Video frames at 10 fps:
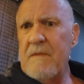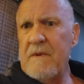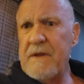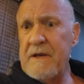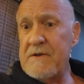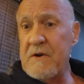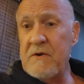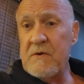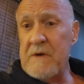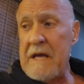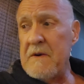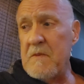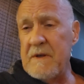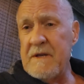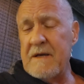Things could go down in
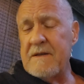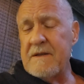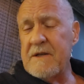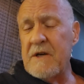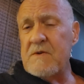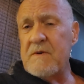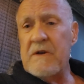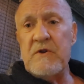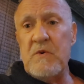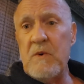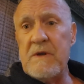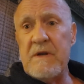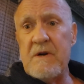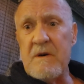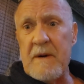one neck of the country and you wouldn't
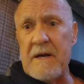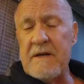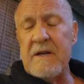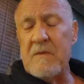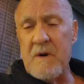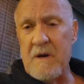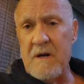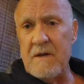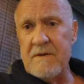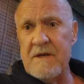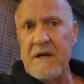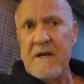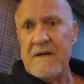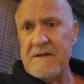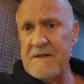hear about it anywhere else
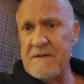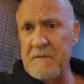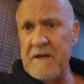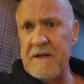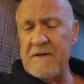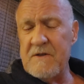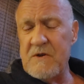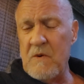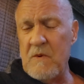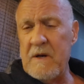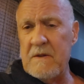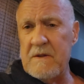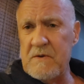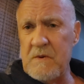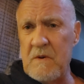because this media is so well
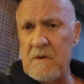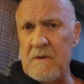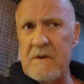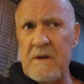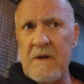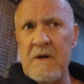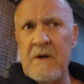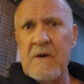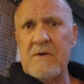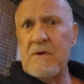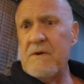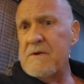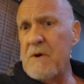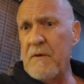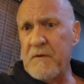controlled. So
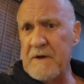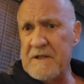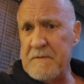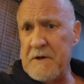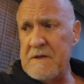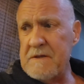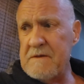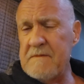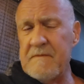there's no free speech.